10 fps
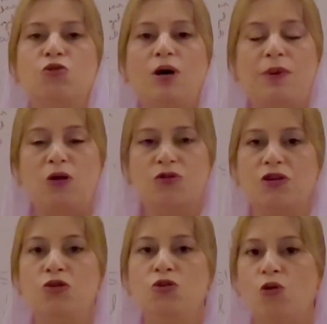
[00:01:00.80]
you
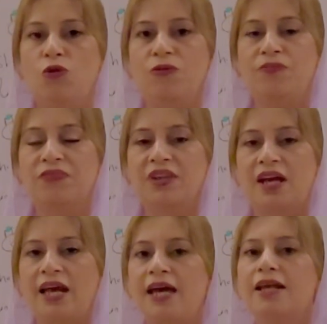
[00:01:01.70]
about no.
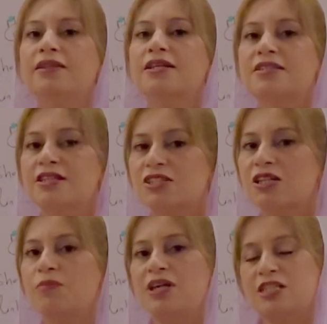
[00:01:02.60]
Another
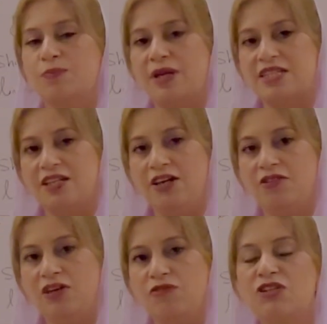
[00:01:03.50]
system is
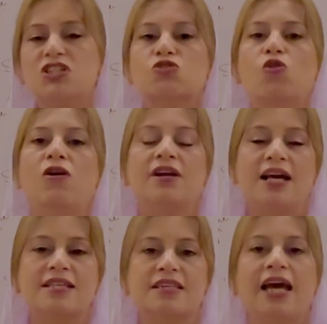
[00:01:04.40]
present which is called
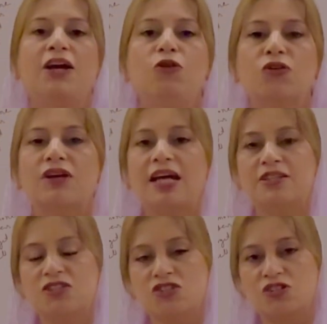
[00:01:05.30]
as
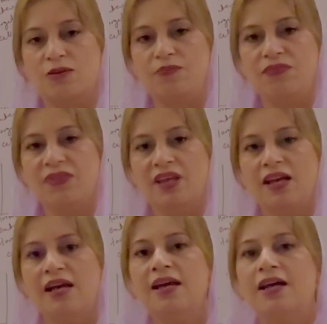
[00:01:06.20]
endocrine system.
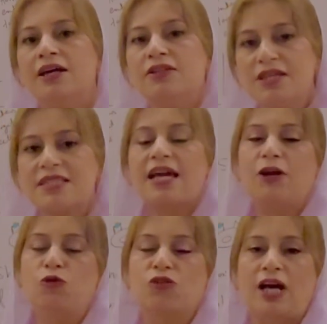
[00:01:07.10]
This
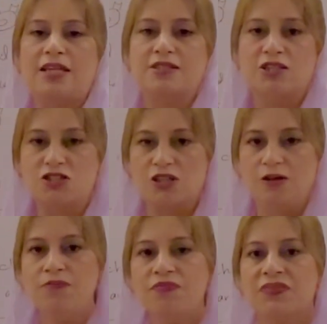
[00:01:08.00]
endocrine
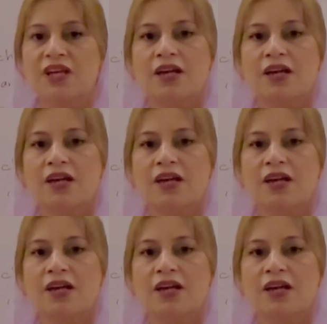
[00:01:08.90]
system